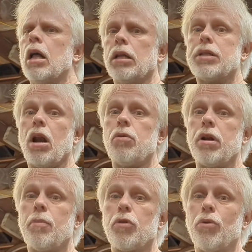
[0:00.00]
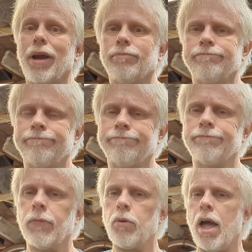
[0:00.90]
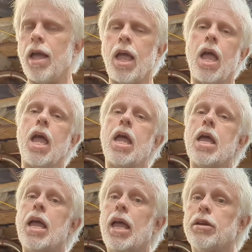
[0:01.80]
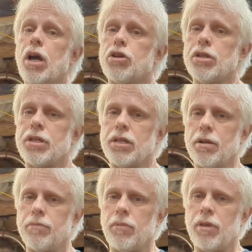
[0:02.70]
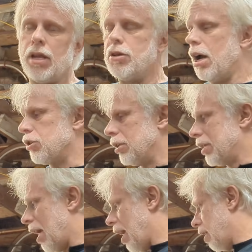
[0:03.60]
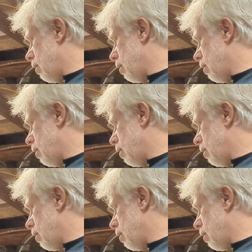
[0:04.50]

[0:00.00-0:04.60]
let's get on to number 3. Okay, induction system, the induction side.